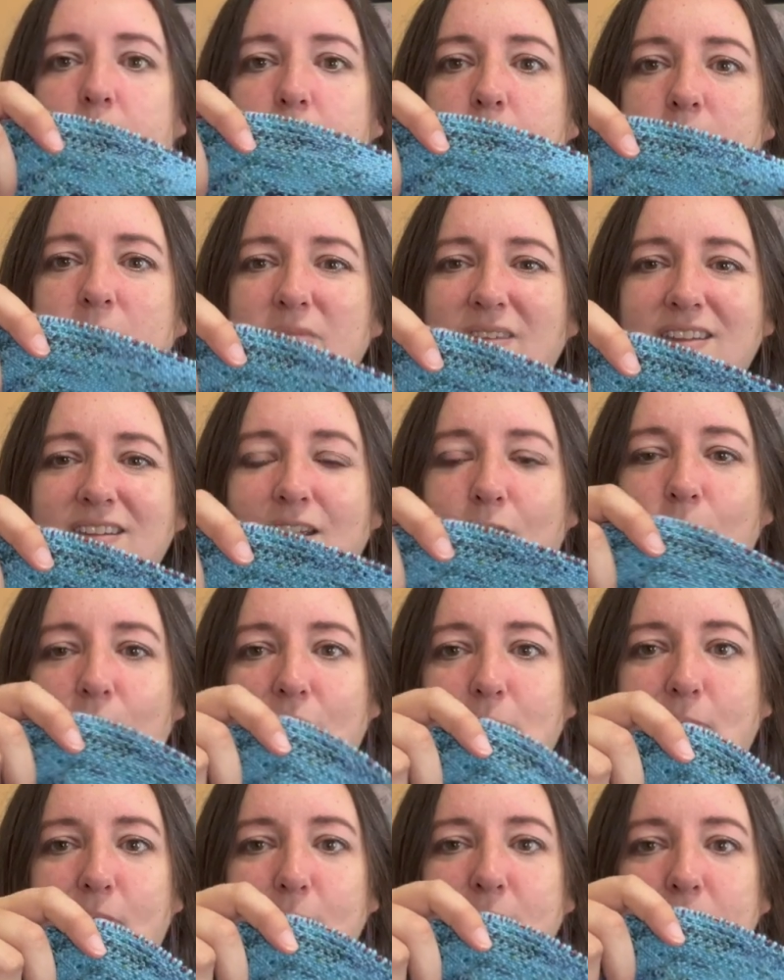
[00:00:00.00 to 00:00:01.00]
it's not really
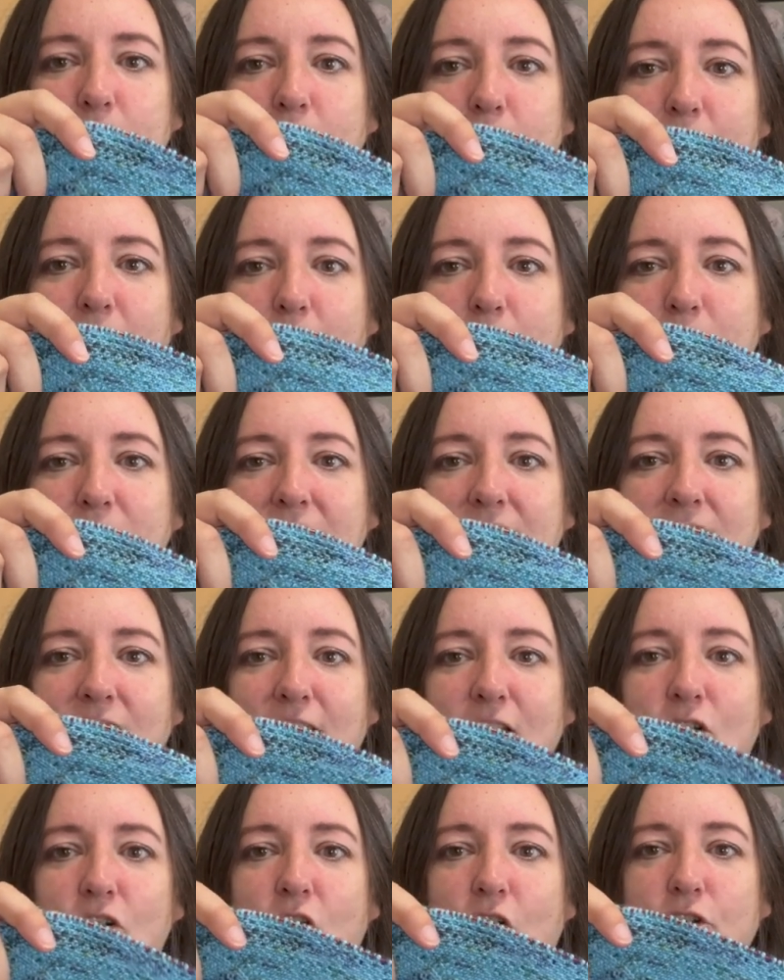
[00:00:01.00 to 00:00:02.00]
bumpy, but bumpy
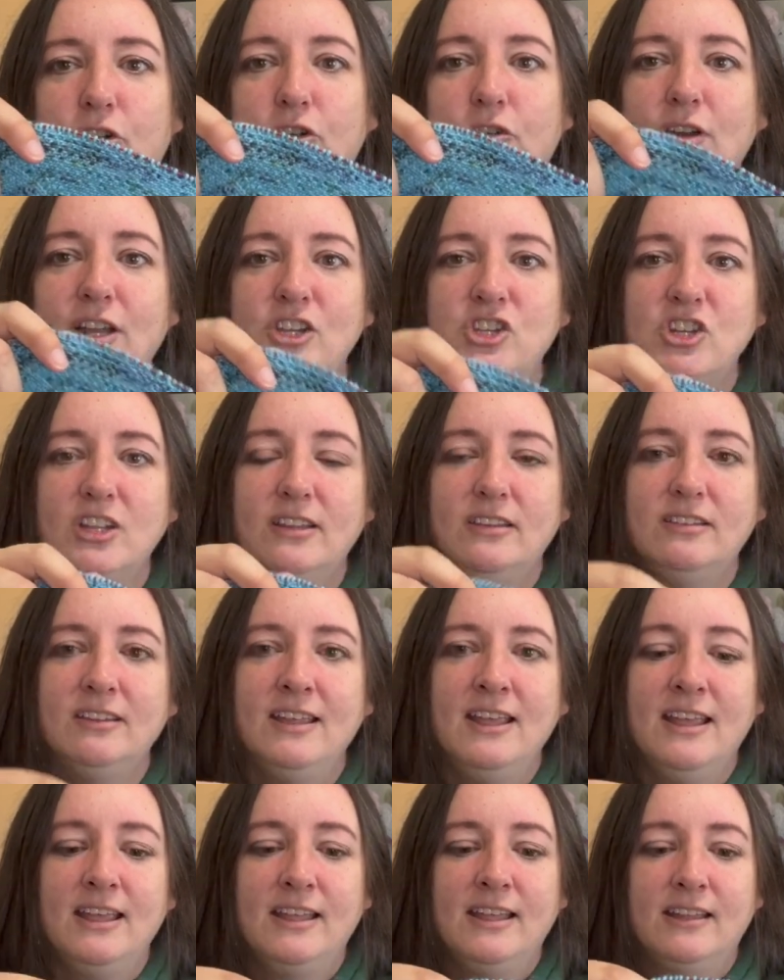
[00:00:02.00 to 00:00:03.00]
like garter ridges
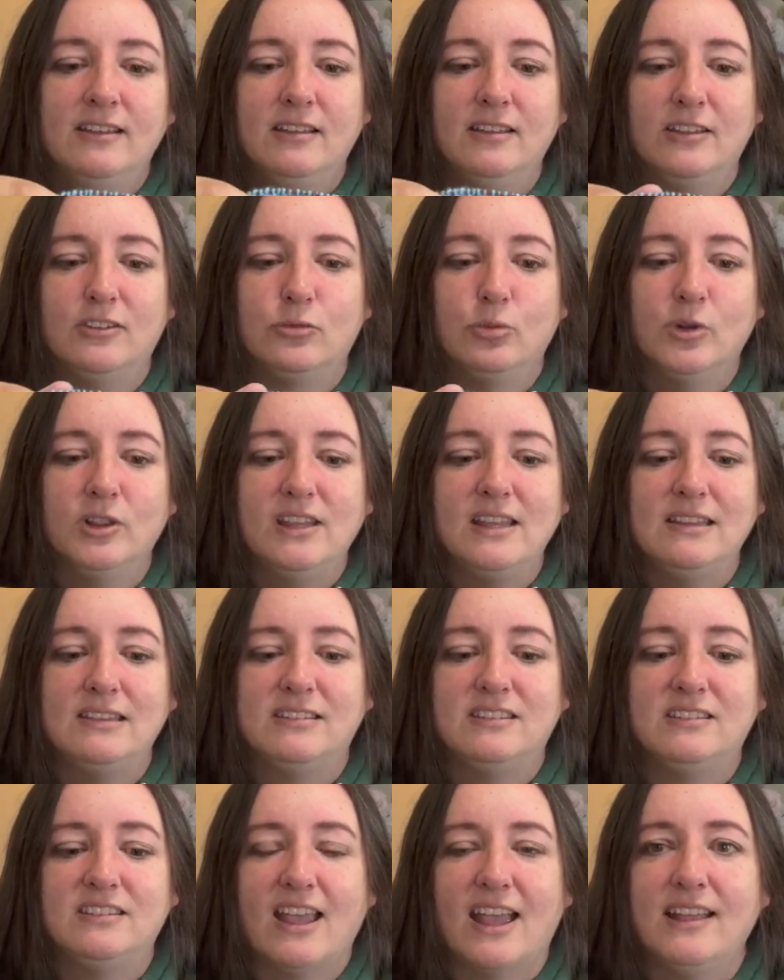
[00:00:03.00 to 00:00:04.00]
to this
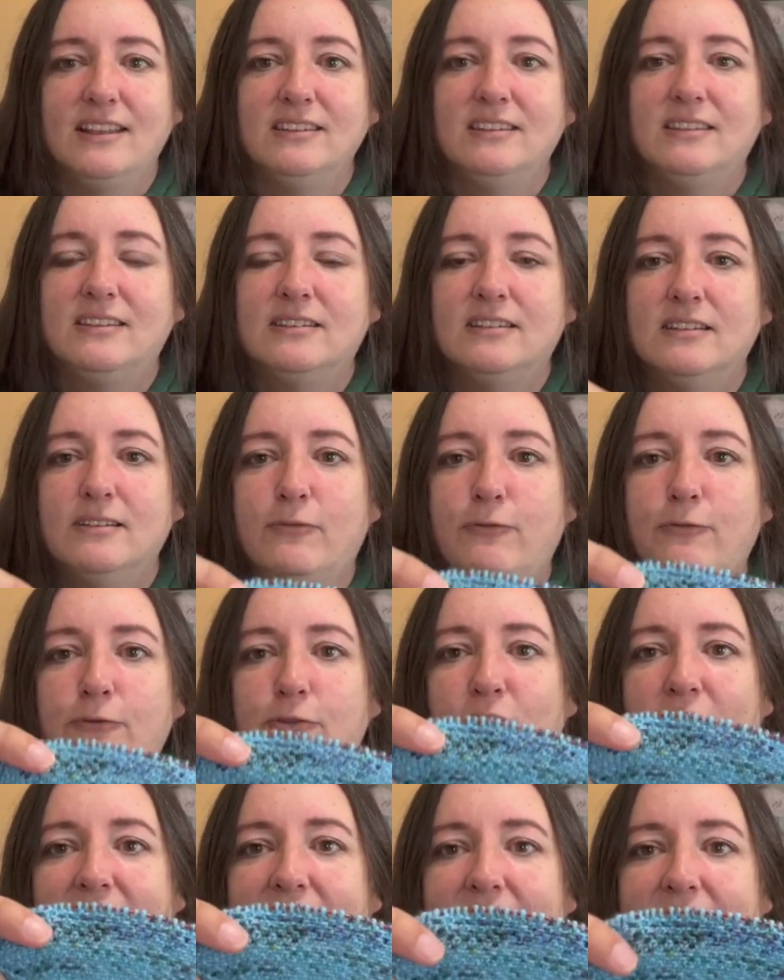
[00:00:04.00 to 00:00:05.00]
really dense,
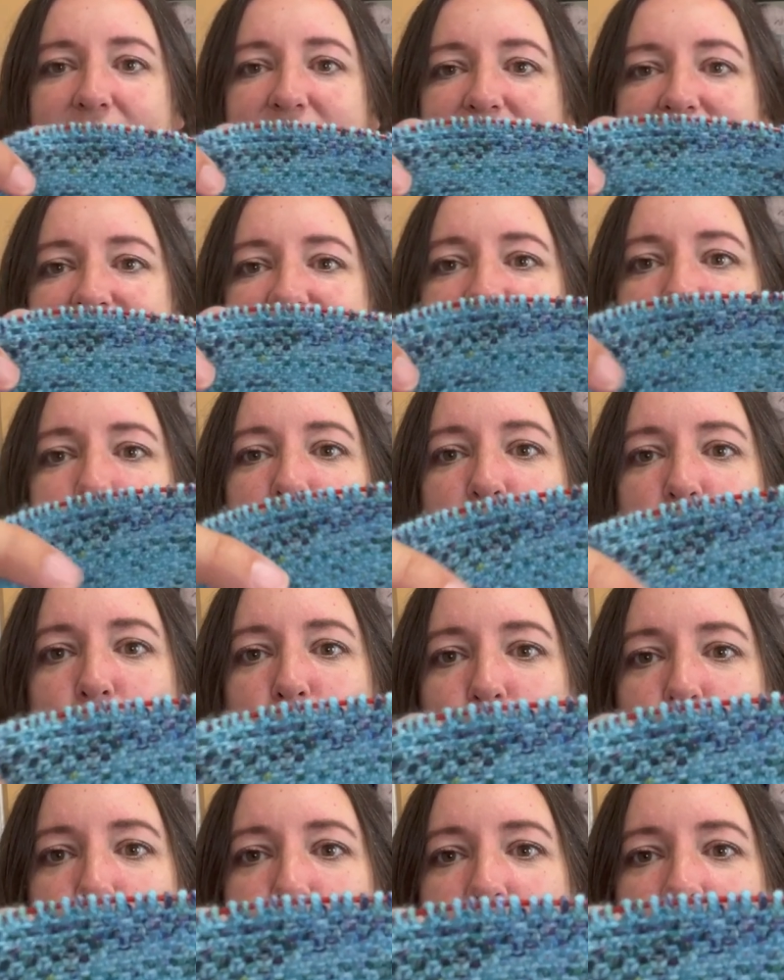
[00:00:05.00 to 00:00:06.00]
flat,
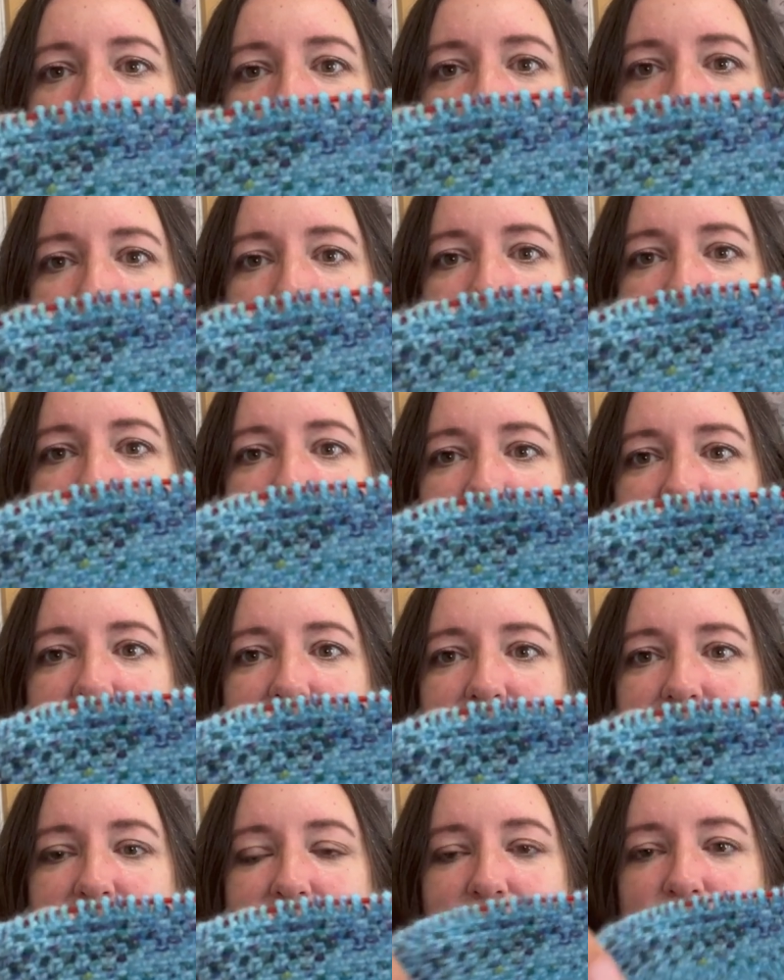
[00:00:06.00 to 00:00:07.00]
smooth linen
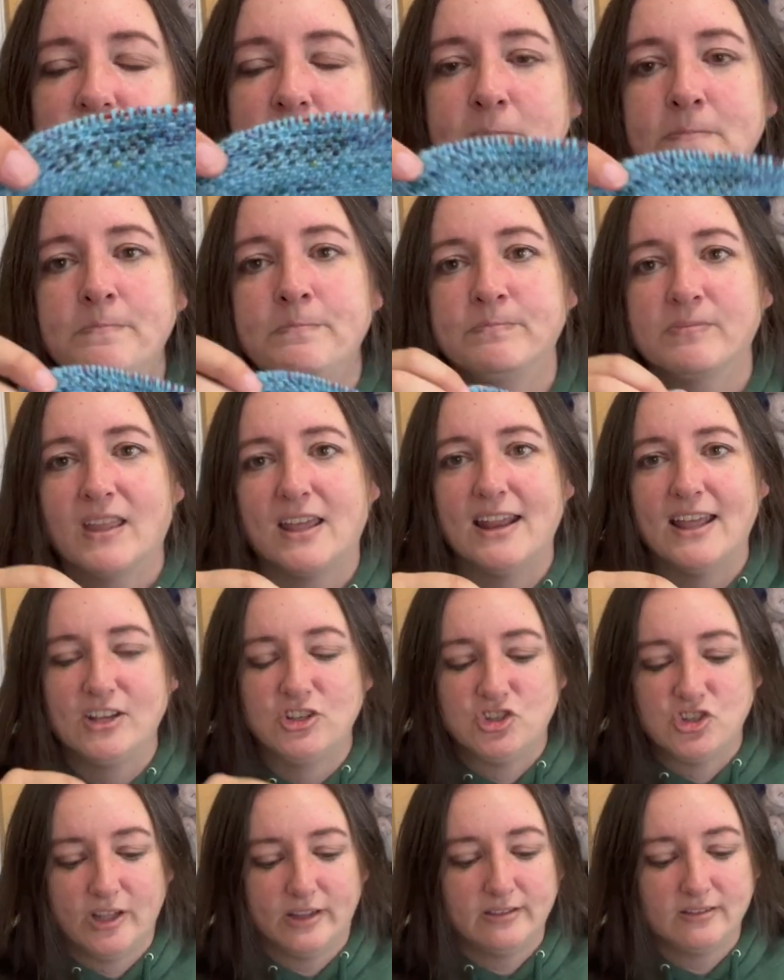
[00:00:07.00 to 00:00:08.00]
stitch. And I
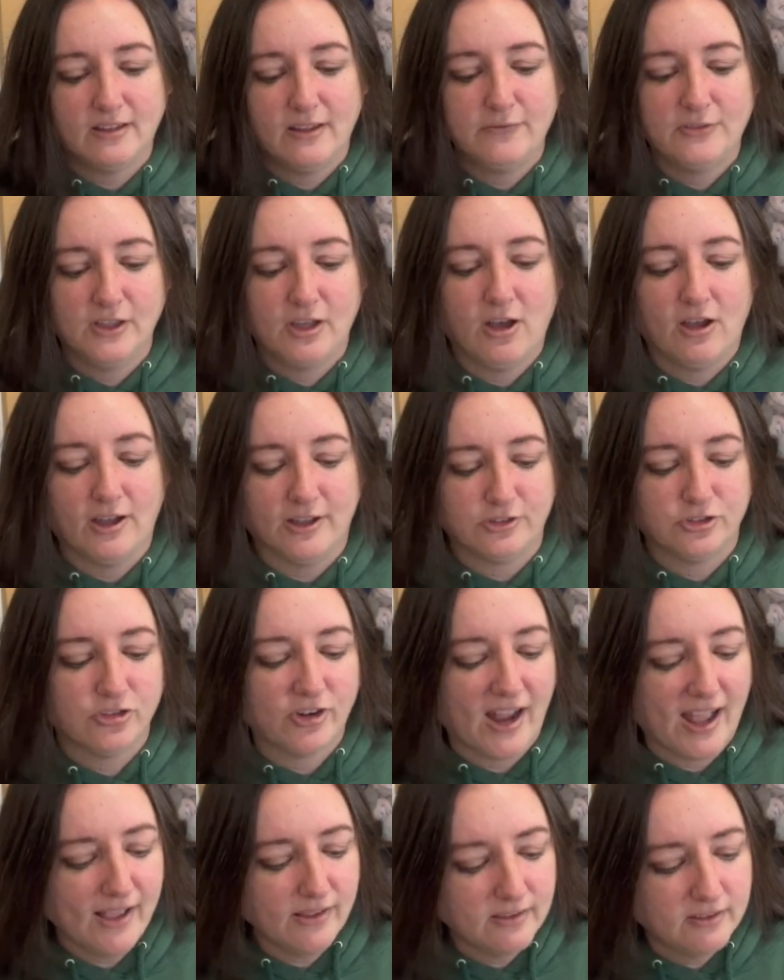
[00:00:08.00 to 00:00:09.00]
just love the
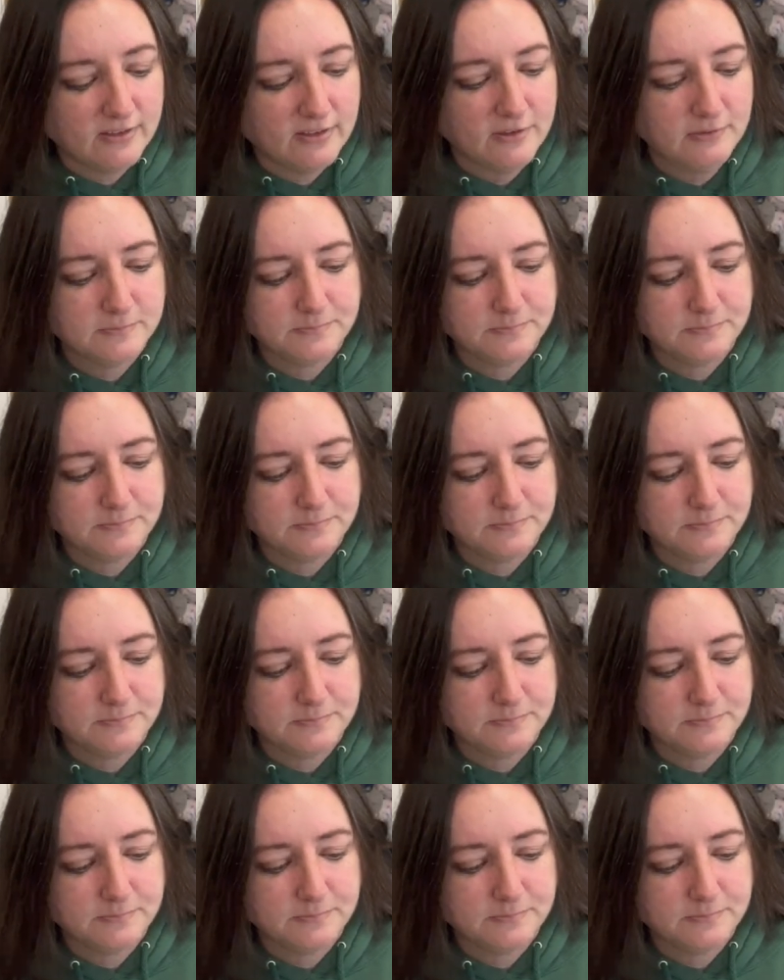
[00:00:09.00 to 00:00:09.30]
contrast.